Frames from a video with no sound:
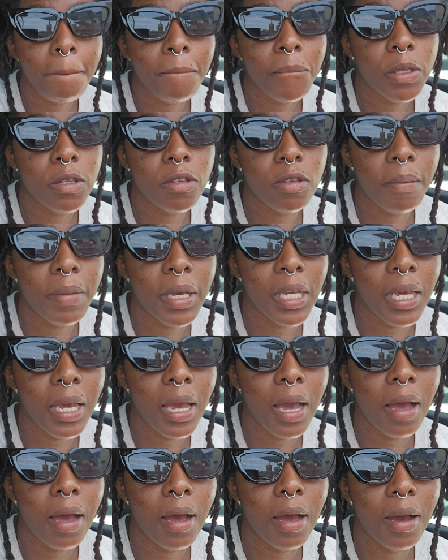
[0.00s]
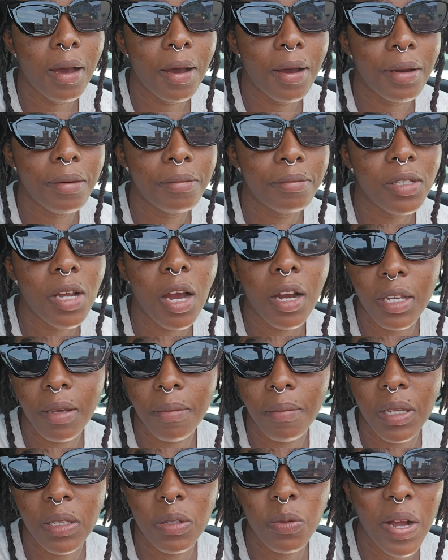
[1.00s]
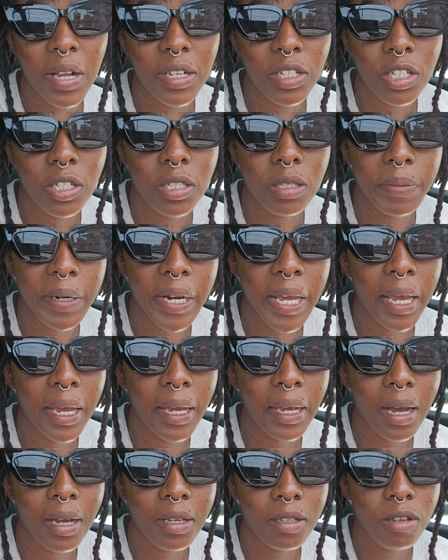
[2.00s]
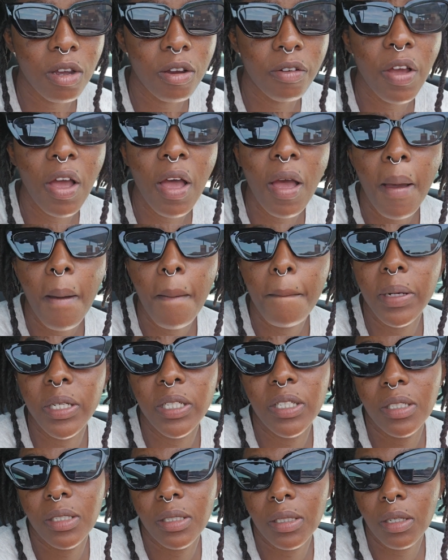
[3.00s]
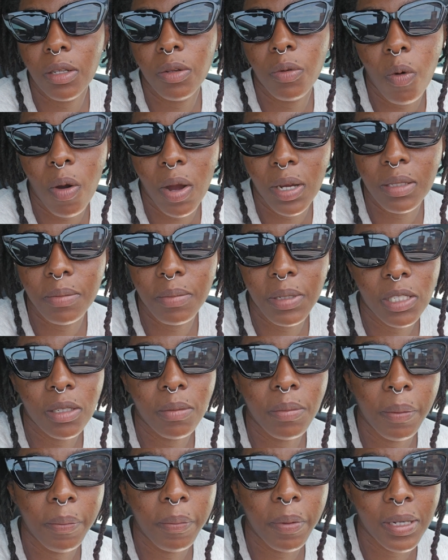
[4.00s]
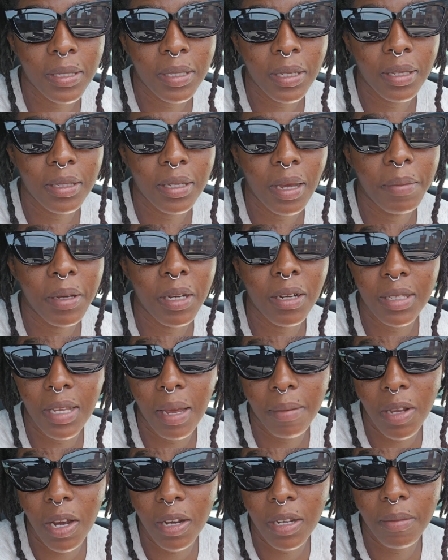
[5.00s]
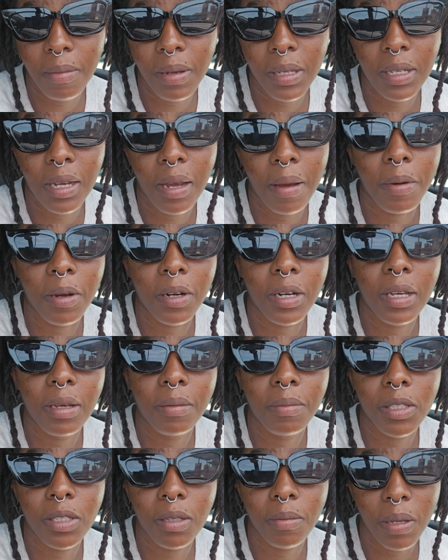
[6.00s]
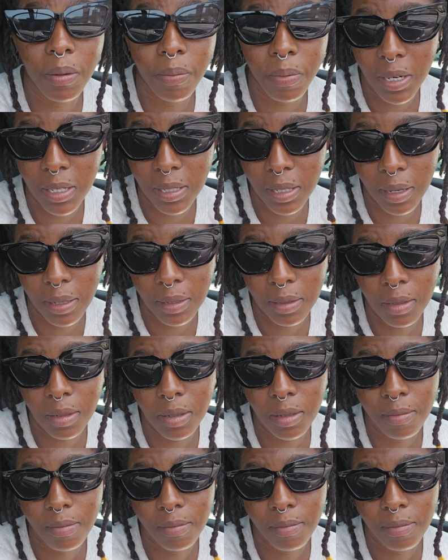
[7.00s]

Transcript: so I can document while she's playing and stuff, but she still wants me to be present, and because I'm documenting, I'm unable to be present,